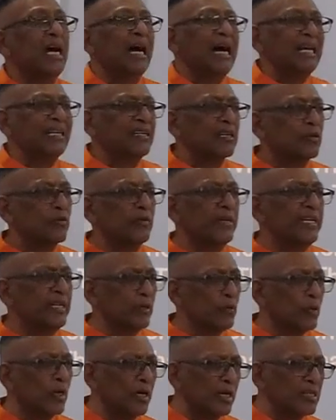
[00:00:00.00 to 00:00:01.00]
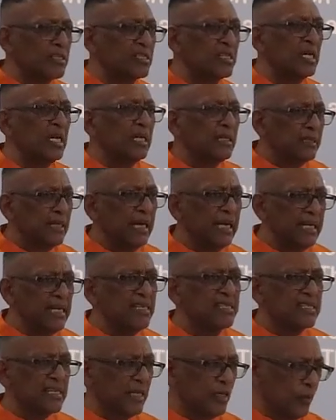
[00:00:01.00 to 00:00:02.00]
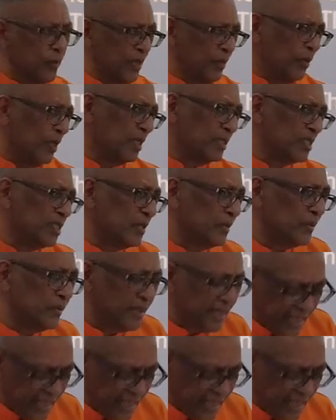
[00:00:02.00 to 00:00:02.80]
and the greater works that he said we will do.